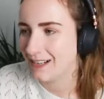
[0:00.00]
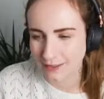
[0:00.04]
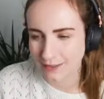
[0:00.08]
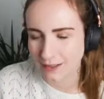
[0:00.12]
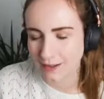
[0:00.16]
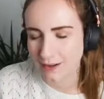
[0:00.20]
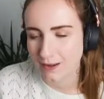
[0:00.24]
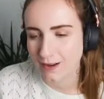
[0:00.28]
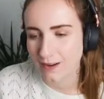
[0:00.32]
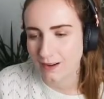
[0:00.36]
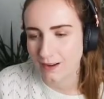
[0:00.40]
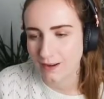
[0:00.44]

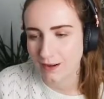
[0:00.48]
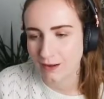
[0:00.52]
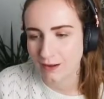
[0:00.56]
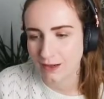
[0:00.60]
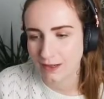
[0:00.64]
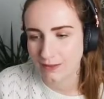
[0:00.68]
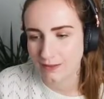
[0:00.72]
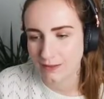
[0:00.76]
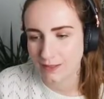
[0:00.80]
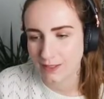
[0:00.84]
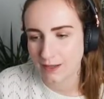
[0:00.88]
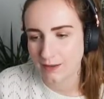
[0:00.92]
Oh,
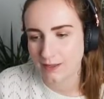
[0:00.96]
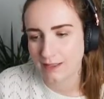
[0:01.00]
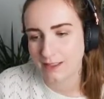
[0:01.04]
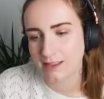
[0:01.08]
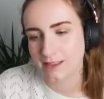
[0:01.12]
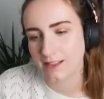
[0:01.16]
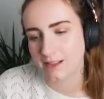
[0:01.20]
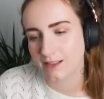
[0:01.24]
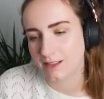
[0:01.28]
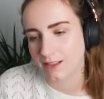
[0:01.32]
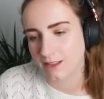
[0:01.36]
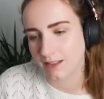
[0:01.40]
Olive's going
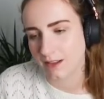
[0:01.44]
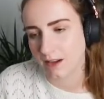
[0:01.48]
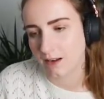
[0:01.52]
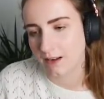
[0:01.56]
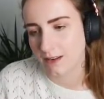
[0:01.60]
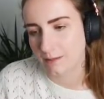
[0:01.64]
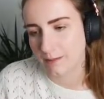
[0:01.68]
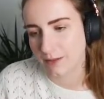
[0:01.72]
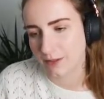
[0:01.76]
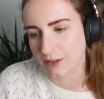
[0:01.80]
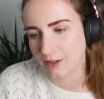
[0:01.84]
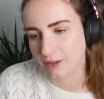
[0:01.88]
so
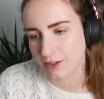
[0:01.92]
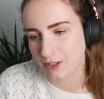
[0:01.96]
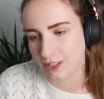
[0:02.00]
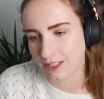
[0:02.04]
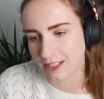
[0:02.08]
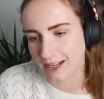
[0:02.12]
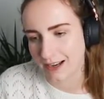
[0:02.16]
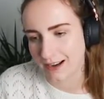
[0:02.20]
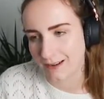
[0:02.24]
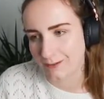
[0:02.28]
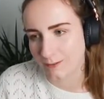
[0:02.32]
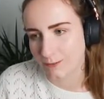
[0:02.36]
slowly because she
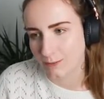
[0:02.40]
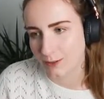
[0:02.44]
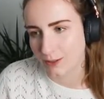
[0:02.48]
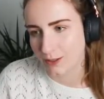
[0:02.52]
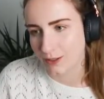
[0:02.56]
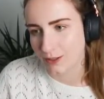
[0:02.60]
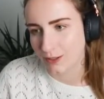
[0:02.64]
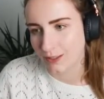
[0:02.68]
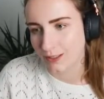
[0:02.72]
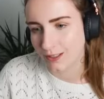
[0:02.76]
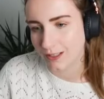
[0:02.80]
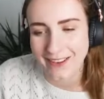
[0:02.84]
can't
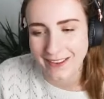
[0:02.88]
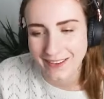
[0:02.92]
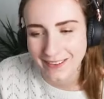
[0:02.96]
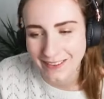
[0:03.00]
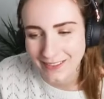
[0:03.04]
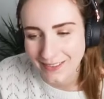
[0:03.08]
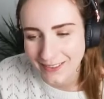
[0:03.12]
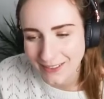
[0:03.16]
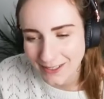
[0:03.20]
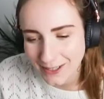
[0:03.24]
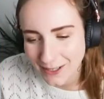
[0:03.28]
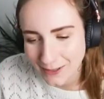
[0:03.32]
walk. Oh,
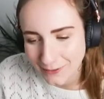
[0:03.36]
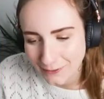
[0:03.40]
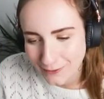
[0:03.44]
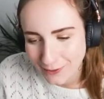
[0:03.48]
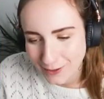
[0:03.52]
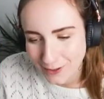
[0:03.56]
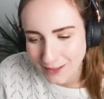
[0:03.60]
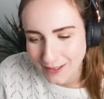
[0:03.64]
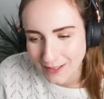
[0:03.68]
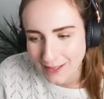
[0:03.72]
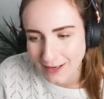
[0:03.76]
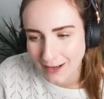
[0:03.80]
look at her
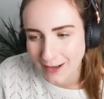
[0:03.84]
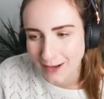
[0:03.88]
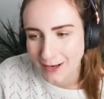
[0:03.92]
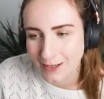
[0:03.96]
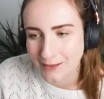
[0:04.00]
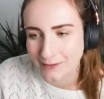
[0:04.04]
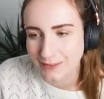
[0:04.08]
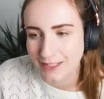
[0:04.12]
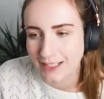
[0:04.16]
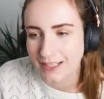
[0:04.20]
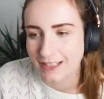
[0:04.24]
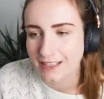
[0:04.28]
falling
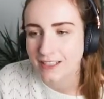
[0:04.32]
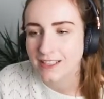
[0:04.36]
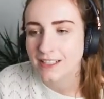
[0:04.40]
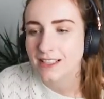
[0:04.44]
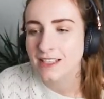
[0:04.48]
over.